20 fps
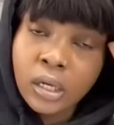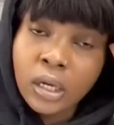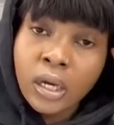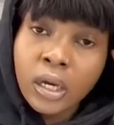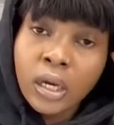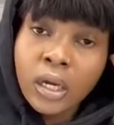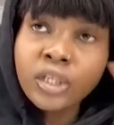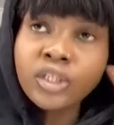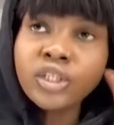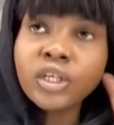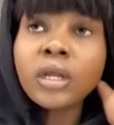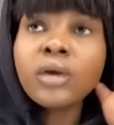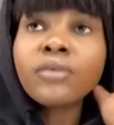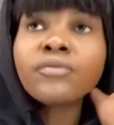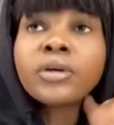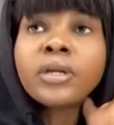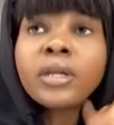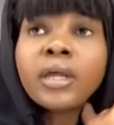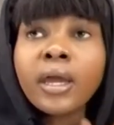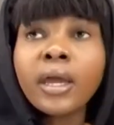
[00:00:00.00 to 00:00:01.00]
each and
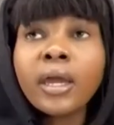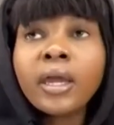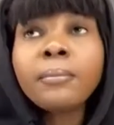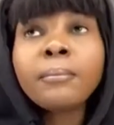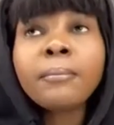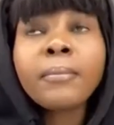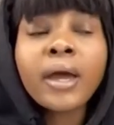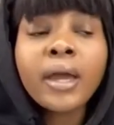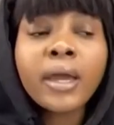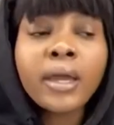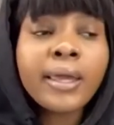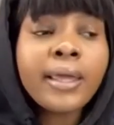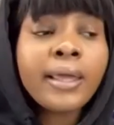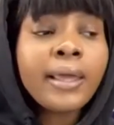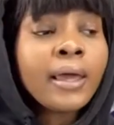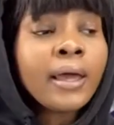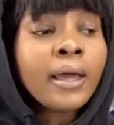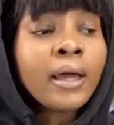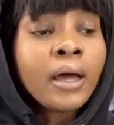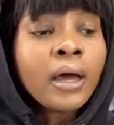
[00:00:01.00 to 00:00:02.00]
every day. My
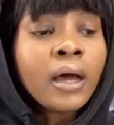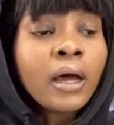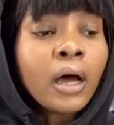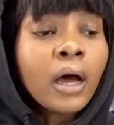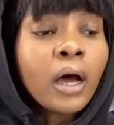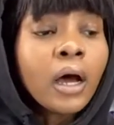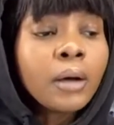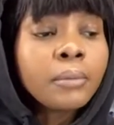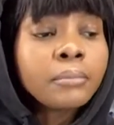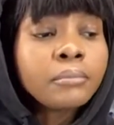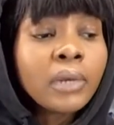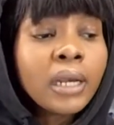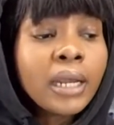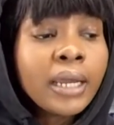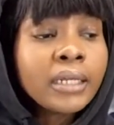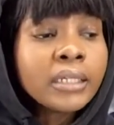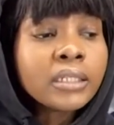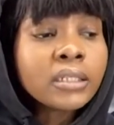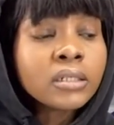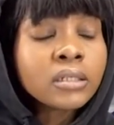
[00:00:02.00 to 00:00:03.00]

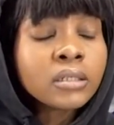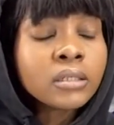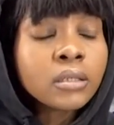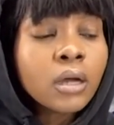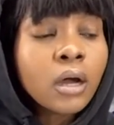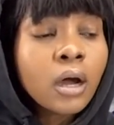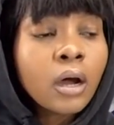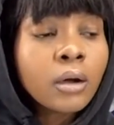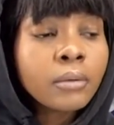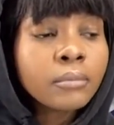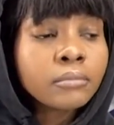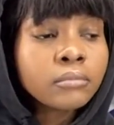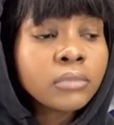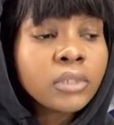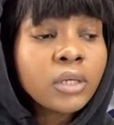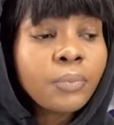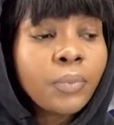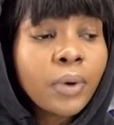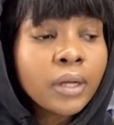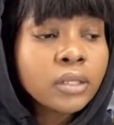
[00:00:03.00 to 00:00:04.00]
latest
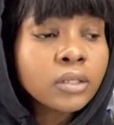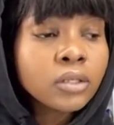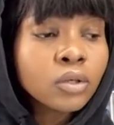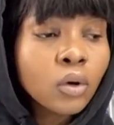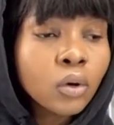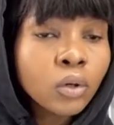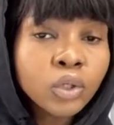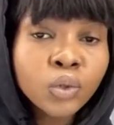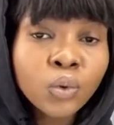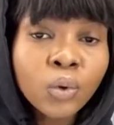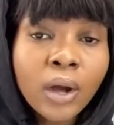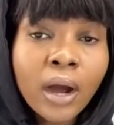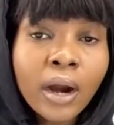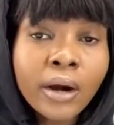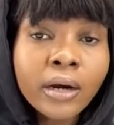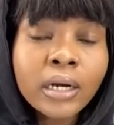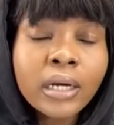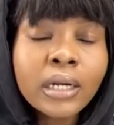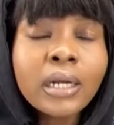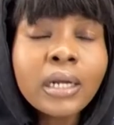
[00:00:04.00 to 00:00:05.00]
debut song Sukari did